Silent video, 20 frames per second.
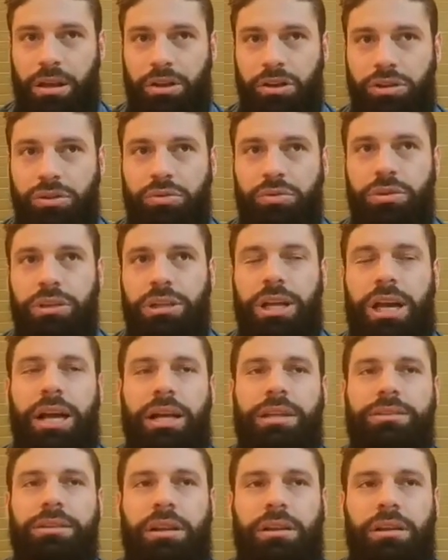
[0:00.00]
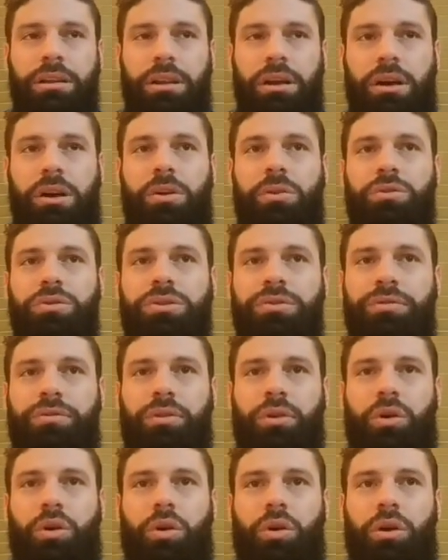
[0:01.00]
Google Ads allows
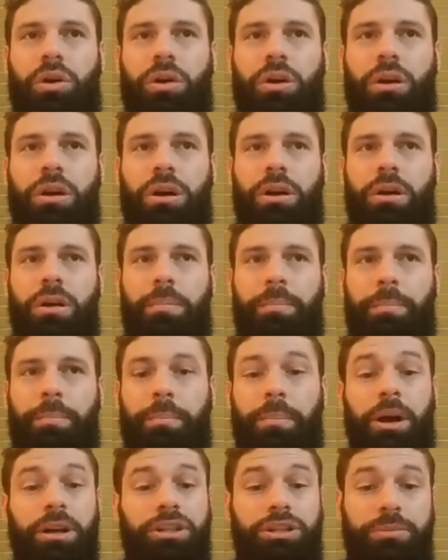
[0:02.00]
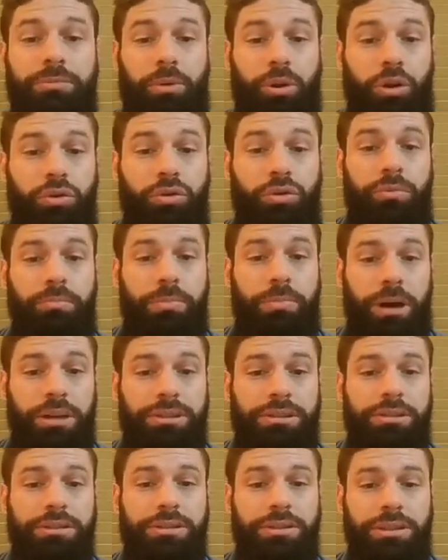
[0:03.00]
for much more
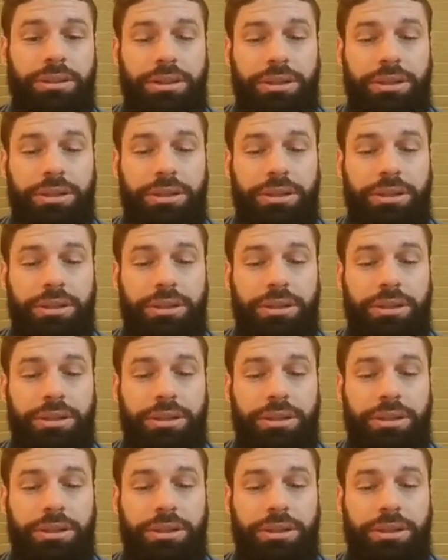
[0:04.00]
robust